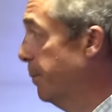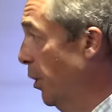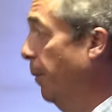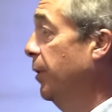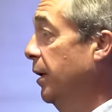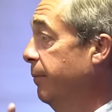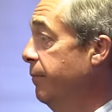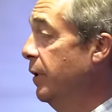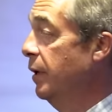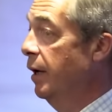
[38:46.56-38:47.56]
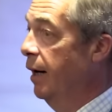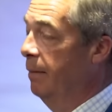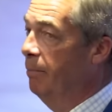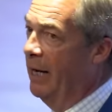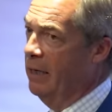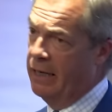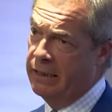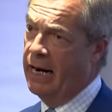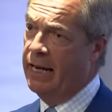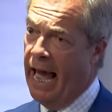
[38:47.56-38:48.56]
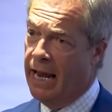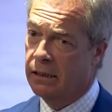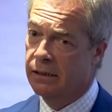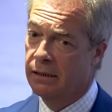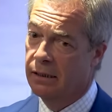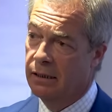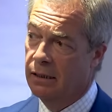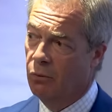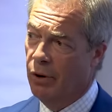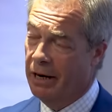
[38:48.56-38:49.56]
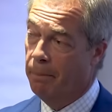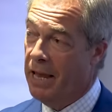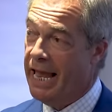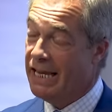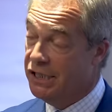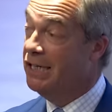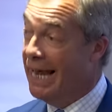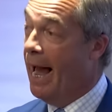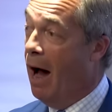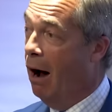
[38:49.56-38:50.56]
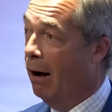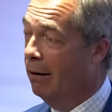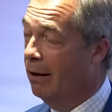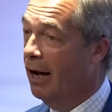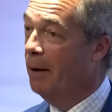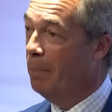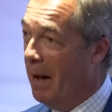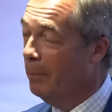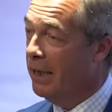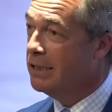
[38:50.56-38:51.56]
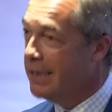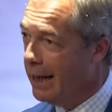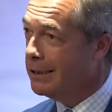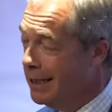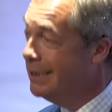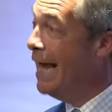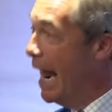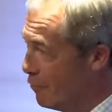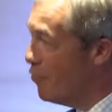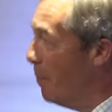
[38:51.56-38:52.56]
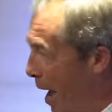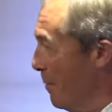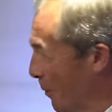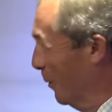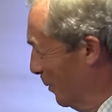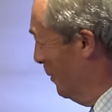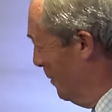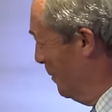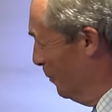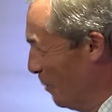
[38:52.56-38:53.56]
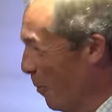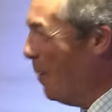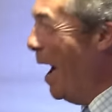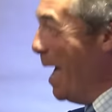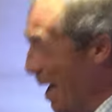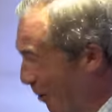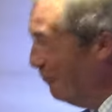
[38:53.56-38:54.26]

the problem. And by 1988, we had a PSDR, a public sector debt repayment. We were paying